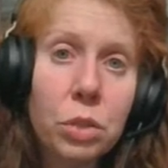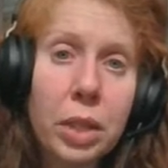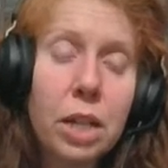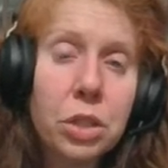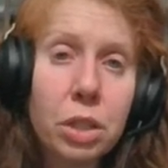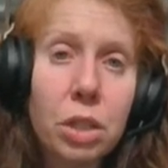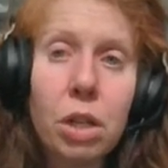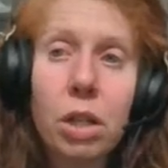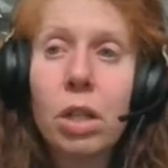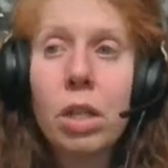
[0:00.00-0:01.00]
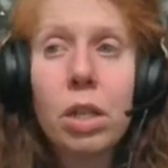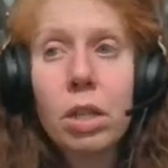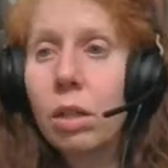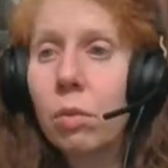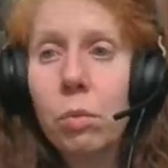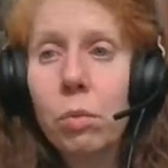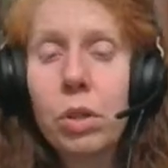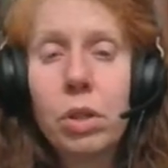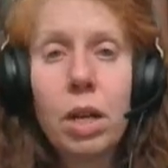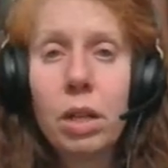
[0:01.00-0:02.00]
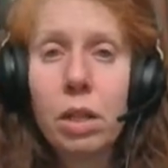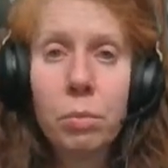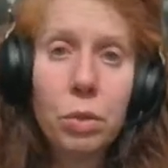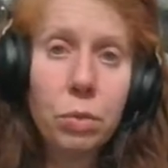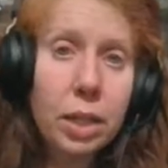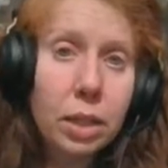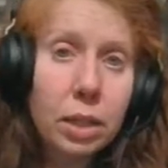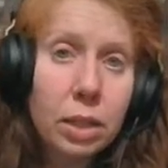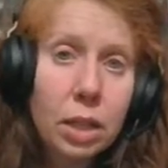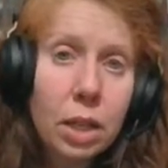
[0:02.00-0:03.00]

we actually are, we're not going to be ready.